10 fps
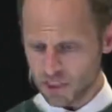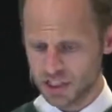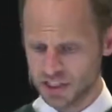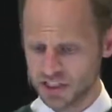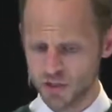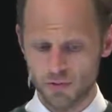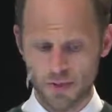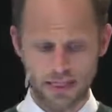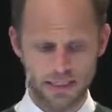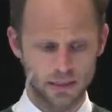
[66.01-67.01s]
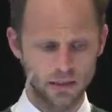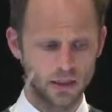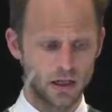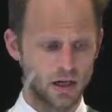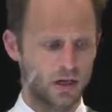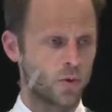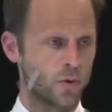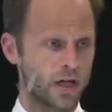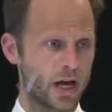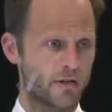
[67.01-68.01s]
Just as a reminder,
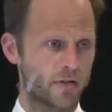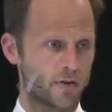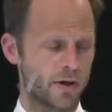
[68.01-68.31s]
we have a,